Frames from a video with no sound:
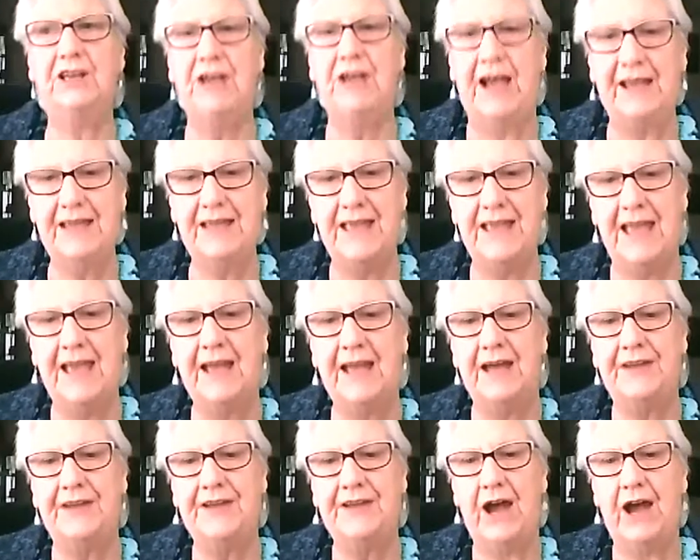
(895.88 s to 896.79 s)

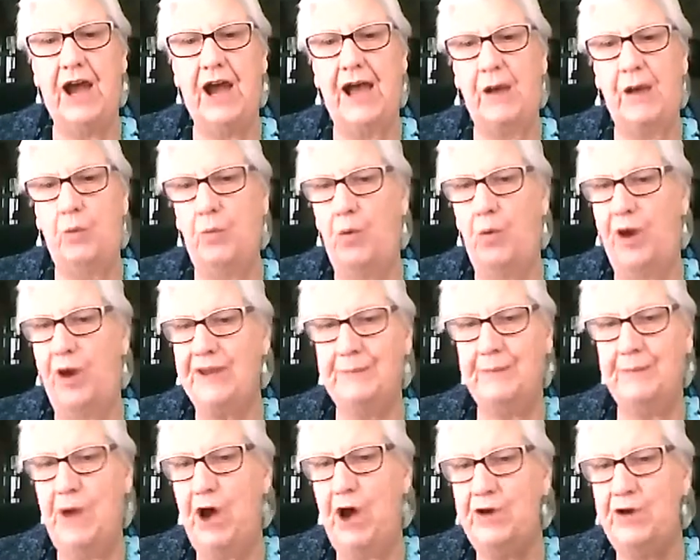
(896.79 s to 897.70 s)
again, what
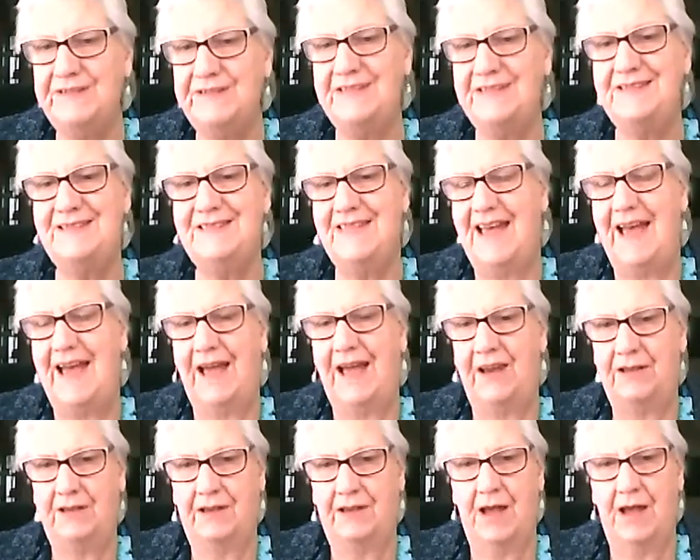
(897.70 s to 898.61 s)
opposes that
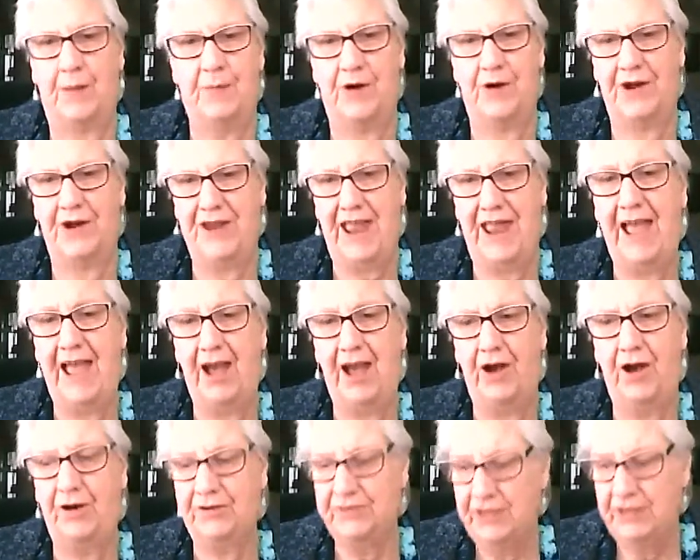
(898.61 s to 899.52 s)
come on
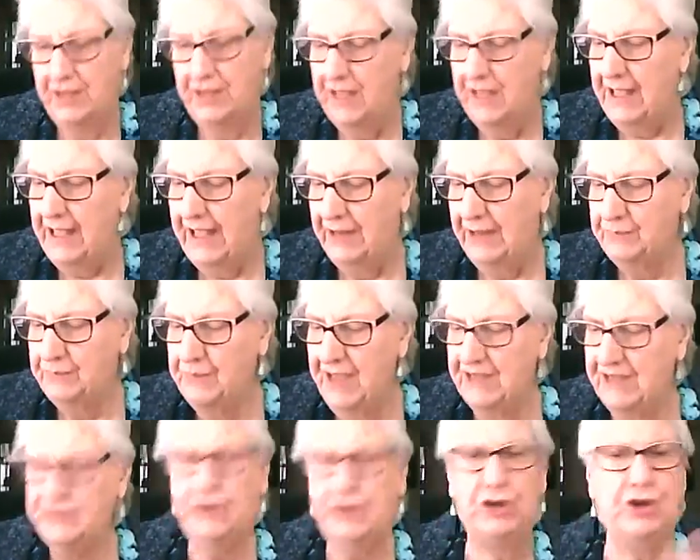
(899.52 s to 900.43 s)
out, it
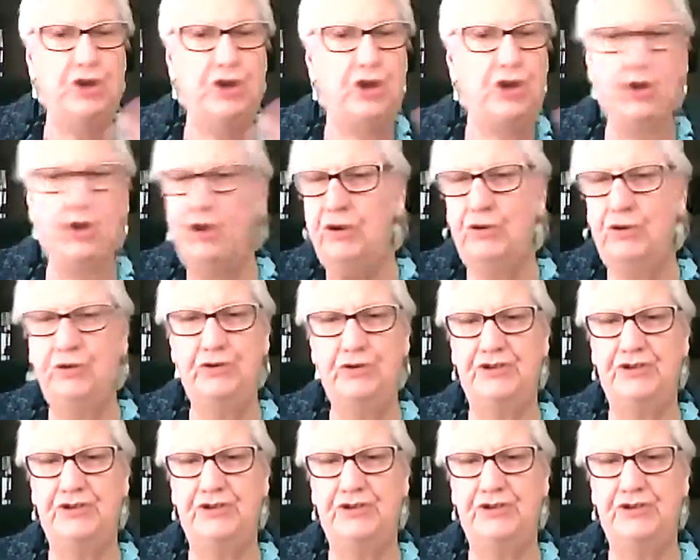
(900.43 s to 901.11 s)
makes a huge